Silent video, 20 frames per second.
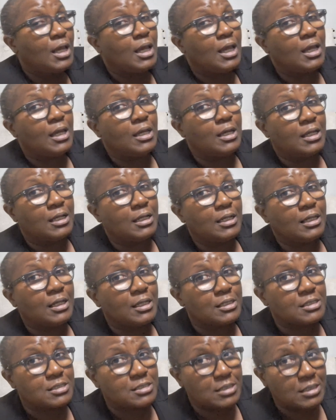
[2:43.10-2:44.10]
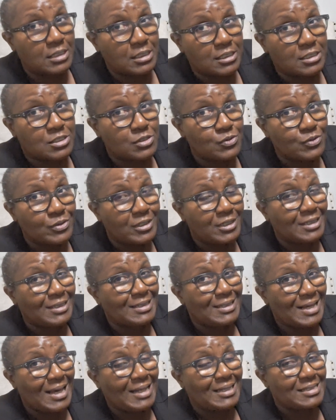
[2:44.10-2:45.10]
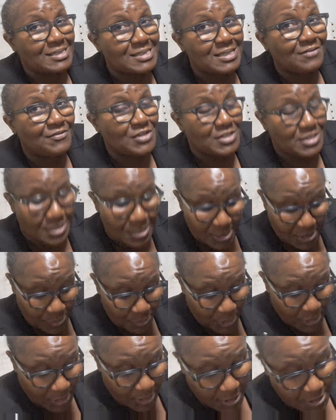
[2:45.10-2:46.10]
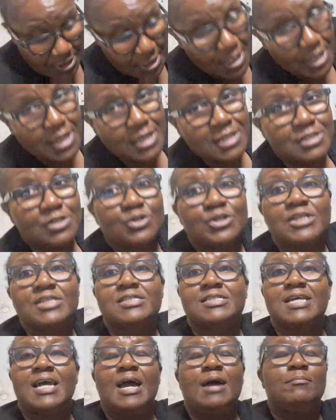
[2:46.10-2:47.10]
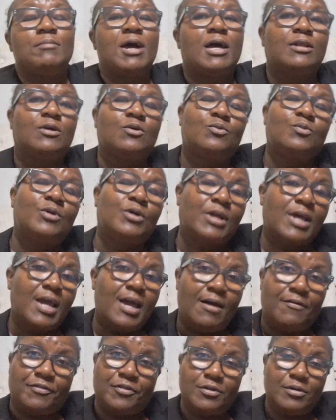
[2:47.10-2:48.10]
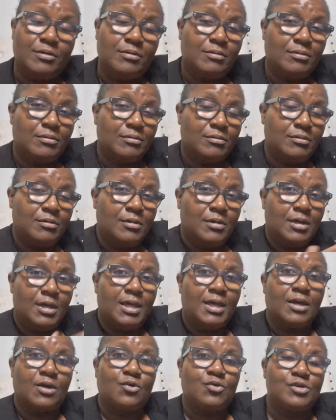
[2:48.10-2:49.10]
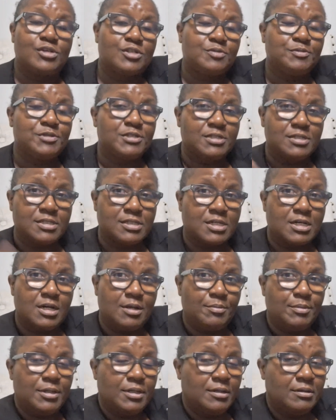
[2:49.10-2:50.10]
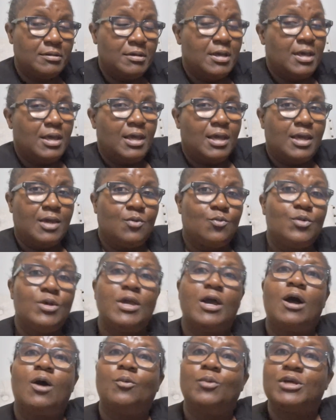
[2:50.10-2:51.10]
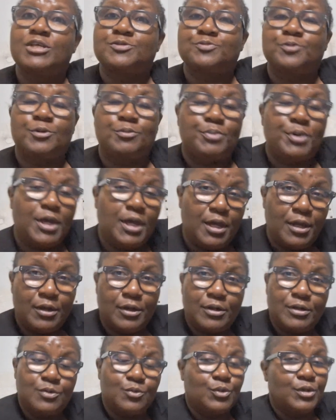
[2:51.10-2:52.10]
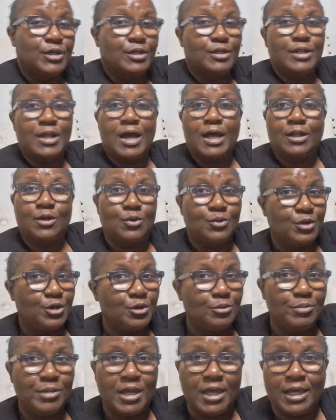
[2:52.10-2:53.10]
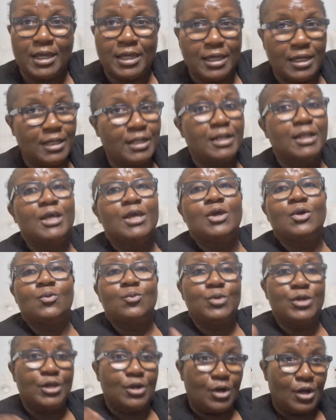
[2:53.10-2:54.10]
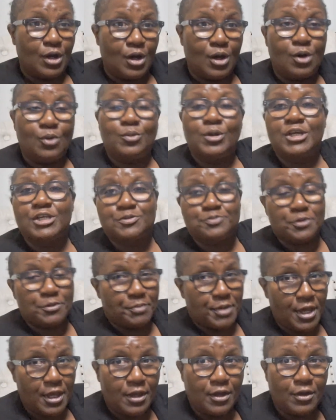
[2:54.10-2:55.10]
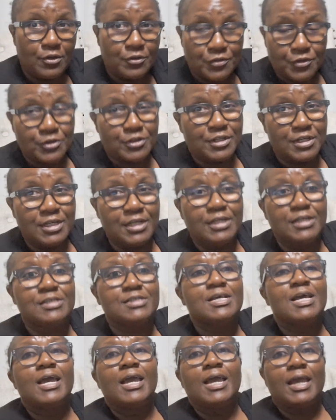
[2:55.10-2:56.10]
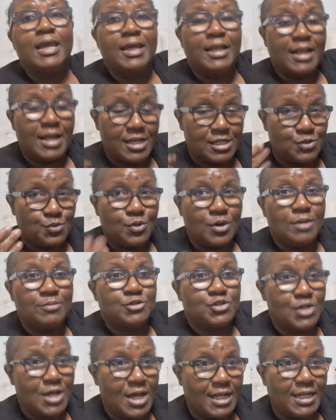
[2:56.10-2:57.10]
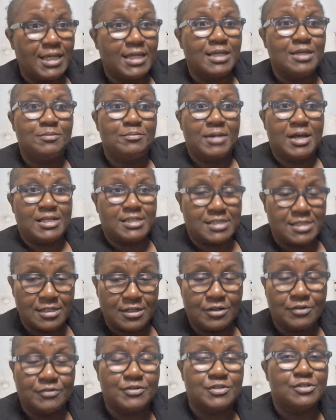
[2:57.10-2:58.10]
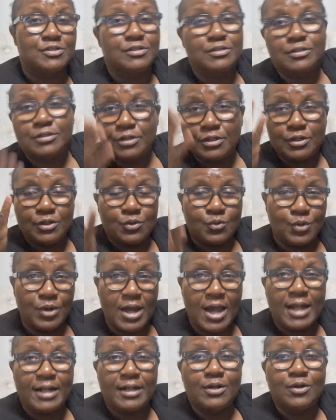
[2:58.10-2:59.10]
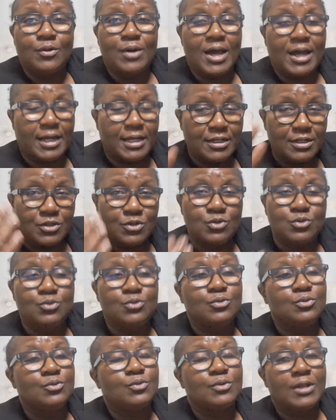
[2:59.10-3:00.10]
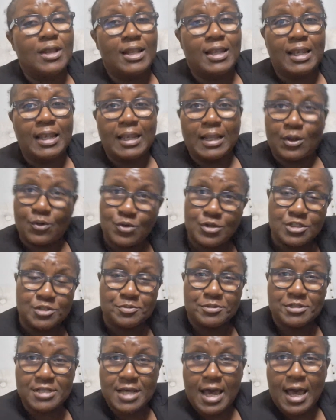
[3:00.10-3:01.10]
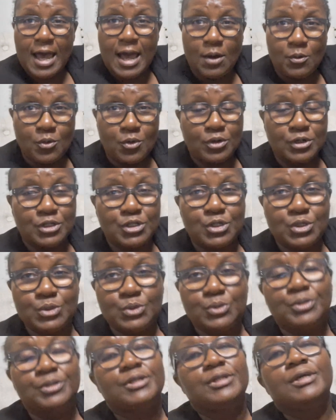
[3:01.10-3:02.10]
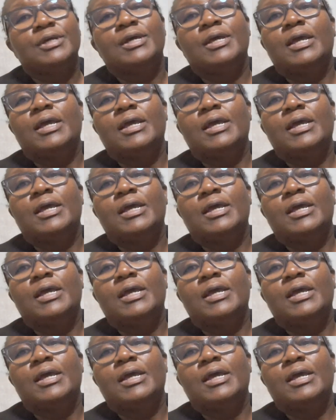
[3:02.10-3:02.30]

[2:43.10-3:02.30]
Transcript: And it's $3,200 every 6 months. So this time I don't want to have to. And Christmas is coming. And we always prepare. We not on here begging. We are always prepared for things. And that's where I'm trying to get myself to where I know I can do Christmas how I want to do it.